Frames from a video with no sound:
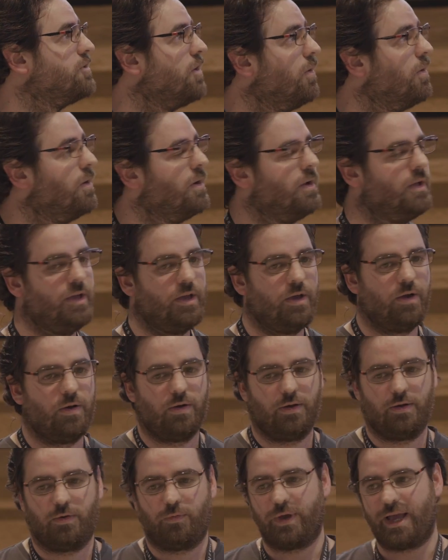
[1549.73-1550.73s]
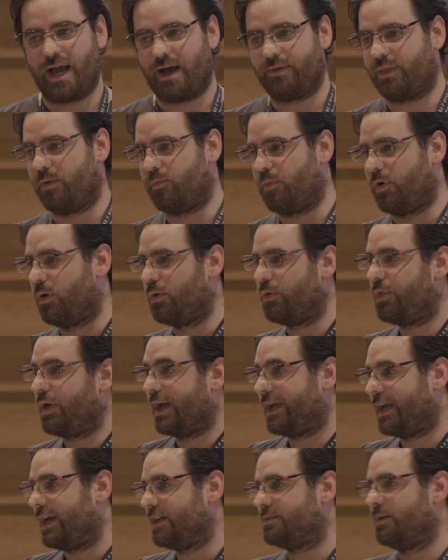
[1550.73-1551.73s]
So we have the both,
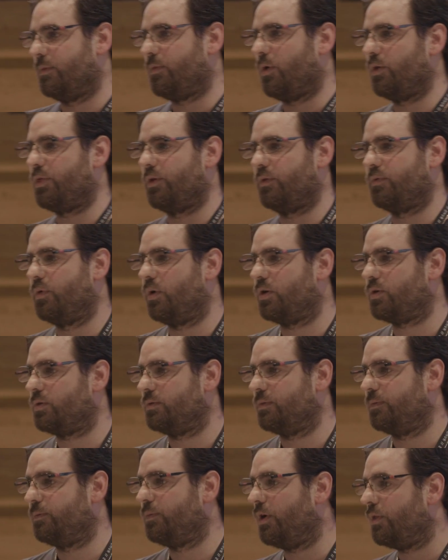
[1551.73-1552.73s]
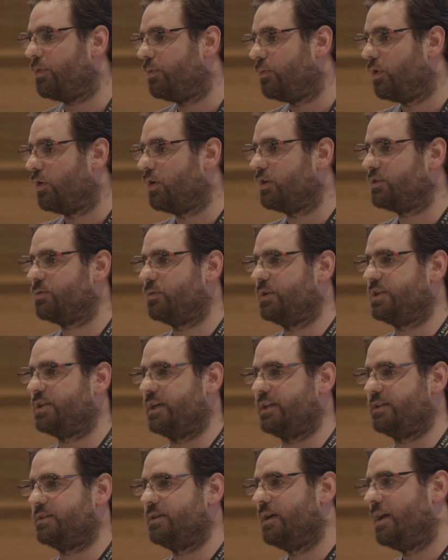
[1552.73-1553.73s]
I guess, the both of wor both worlds, which
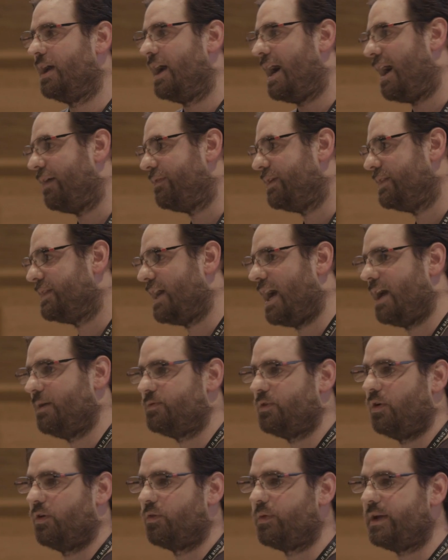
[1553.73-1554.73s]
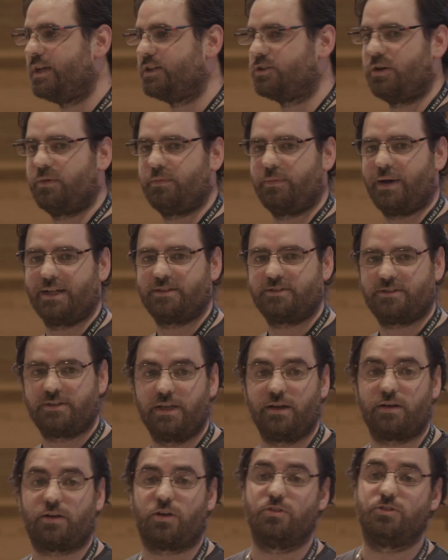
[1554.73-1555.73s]
is having types on reason, but
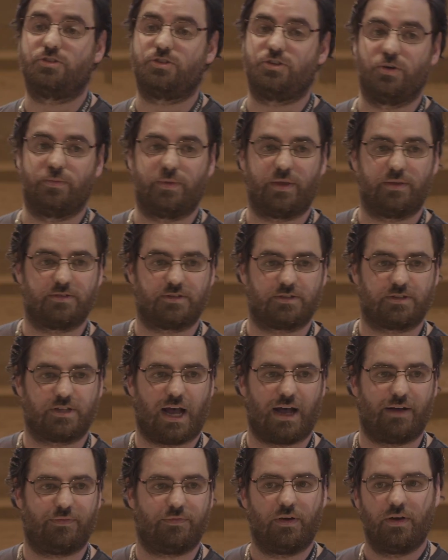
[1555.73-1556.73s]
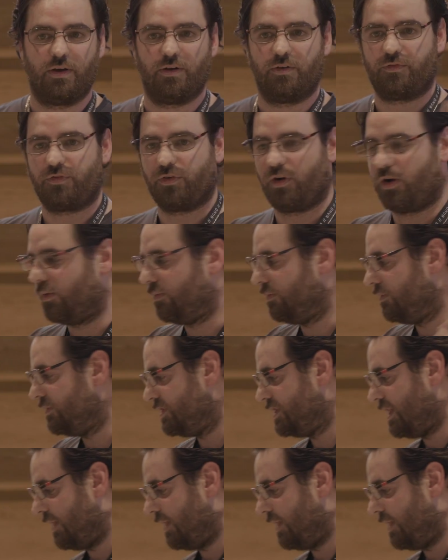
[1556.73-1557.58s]
still consuming stuff from